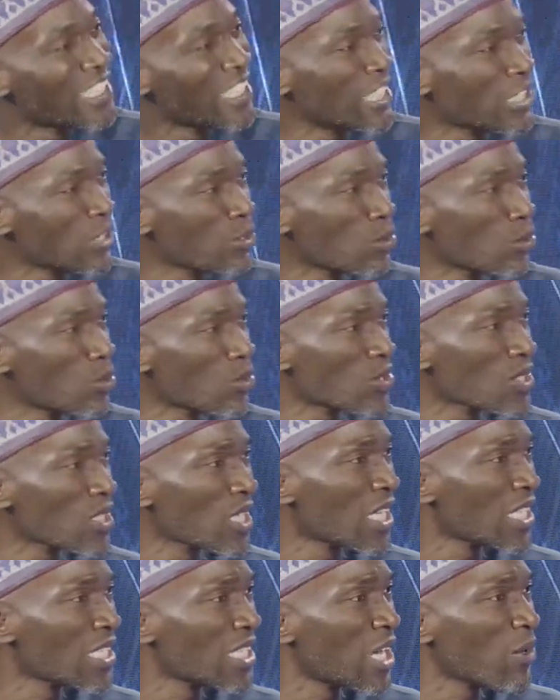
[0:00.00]
the issues
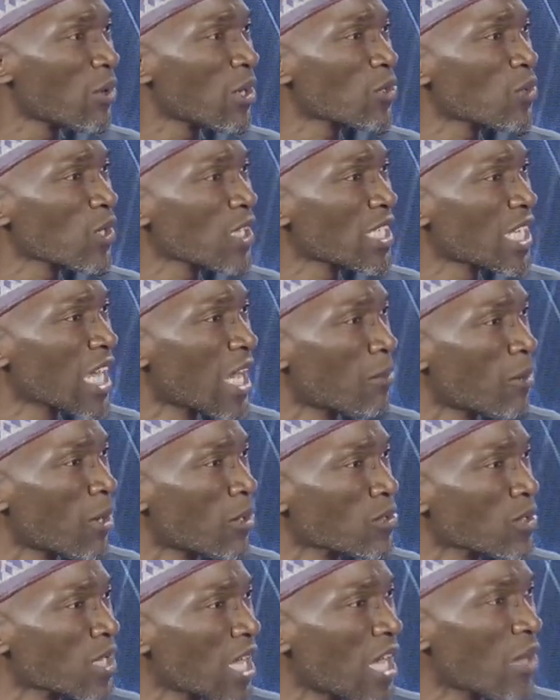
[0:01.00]
that we're talking
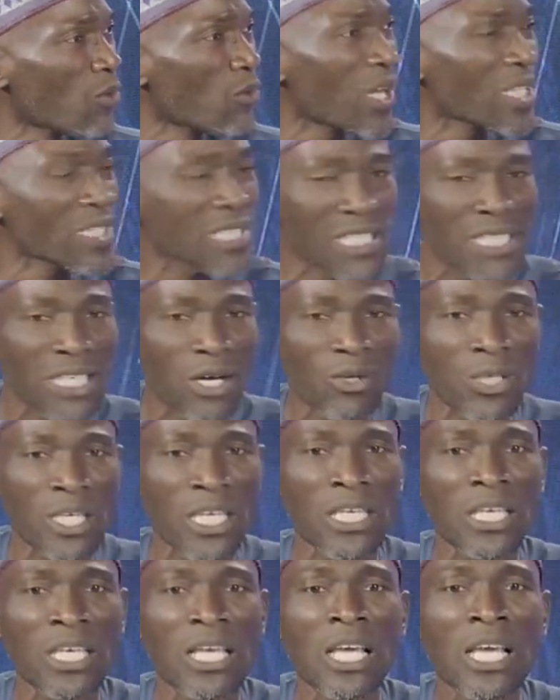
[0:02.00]
about. And we're saying that,
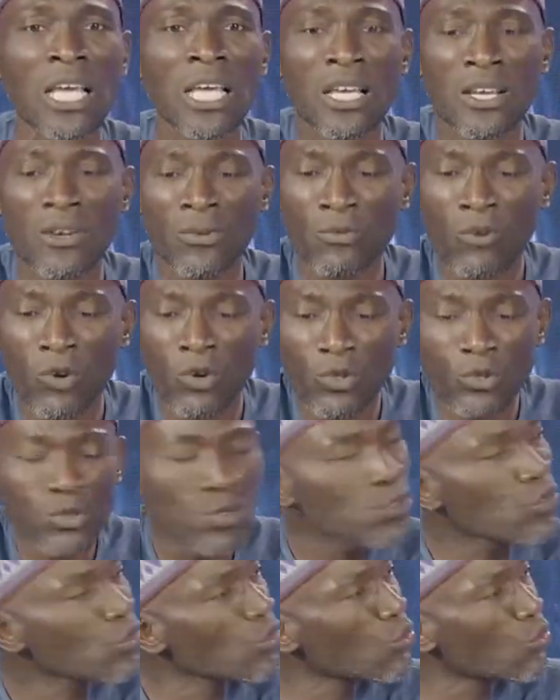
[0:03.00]
okay, for you
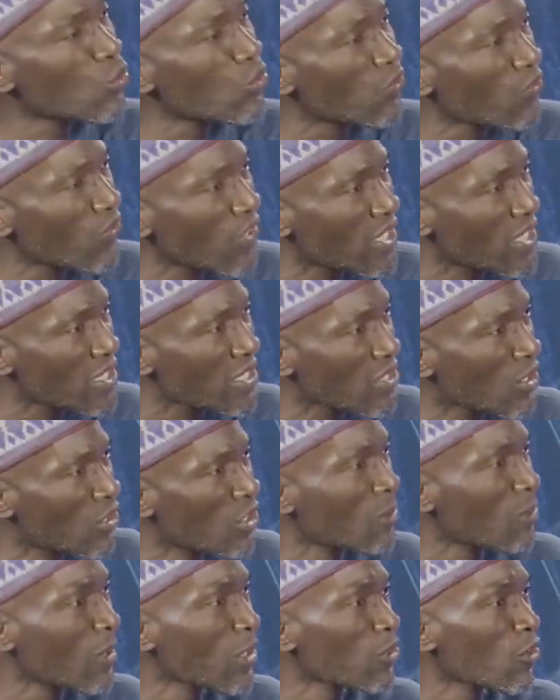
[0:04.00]
to show good faith
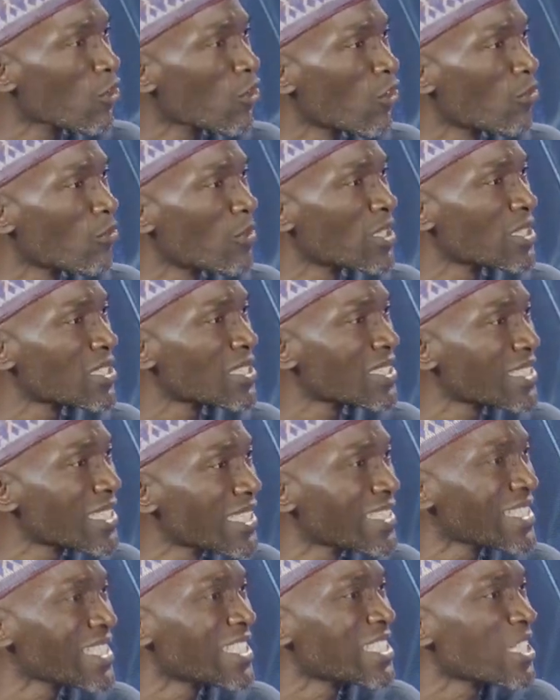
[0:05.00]
on the part of government,
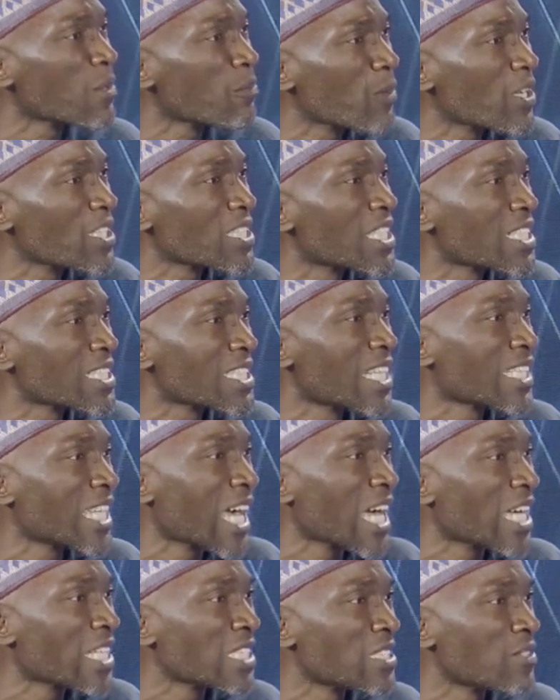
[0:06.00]
since it's a presidential
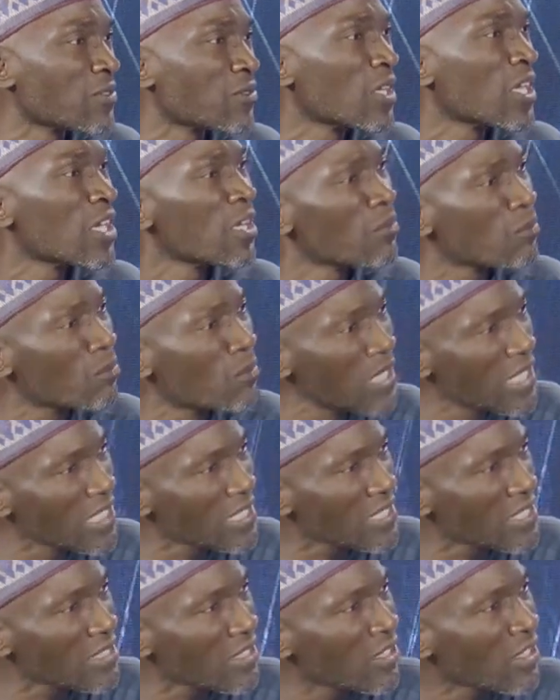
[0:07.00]
directive,
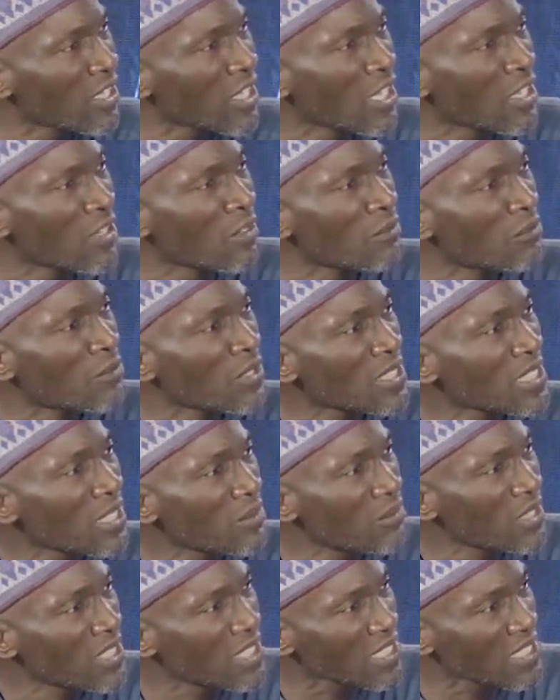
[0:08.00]
please,
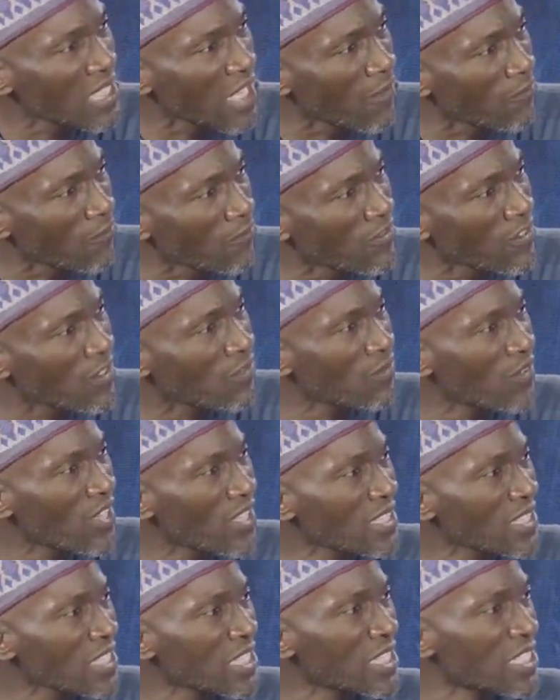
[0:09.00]
Mr. Minister, the
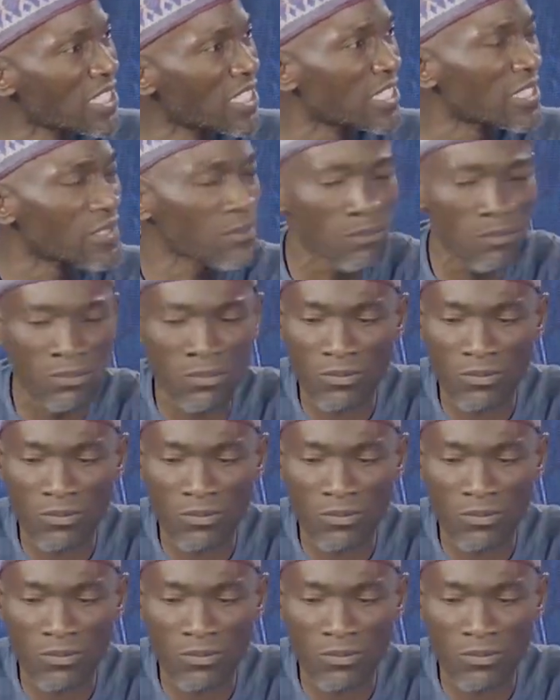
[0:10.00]
first thing is